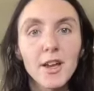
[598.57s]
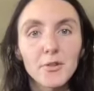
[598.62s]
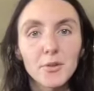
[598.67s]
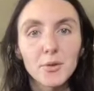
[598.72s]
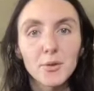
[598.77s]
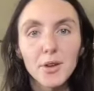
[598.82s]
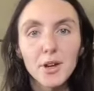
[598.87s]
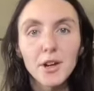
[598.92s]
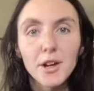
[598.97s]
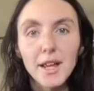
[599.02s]
so
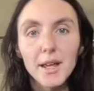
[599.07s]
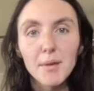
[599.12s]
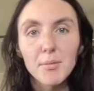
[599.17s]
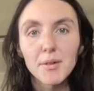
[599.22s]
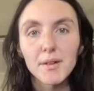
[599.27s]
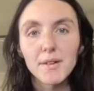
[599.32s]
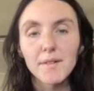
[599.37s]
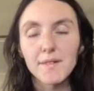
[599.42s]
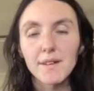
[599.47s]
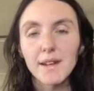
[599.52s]
they're able
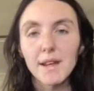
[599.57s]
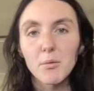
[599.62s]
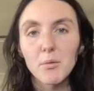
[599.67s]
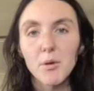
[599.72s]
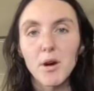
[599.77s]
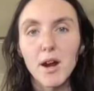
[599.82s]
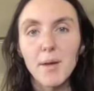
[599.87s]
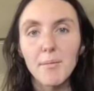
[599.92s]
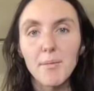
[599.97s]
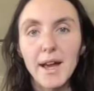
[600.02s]
to stay
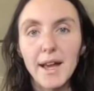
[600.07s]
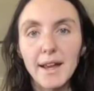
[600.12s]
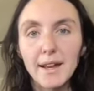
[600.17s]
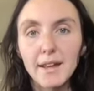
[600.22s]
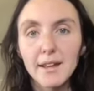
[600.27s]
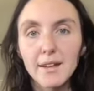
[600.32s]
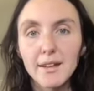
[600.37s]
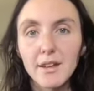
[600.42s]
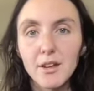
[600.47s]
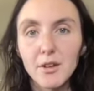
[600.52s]
warm and
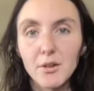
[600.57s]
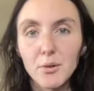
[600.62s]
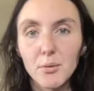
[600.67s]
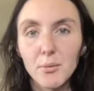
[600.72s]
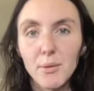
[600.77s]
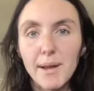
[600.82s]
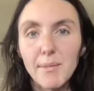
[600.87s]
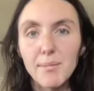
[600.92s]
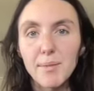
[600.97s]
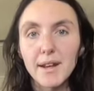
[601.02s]
continue to
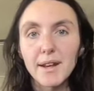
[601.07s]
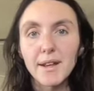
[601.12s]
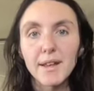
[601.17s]
ripen.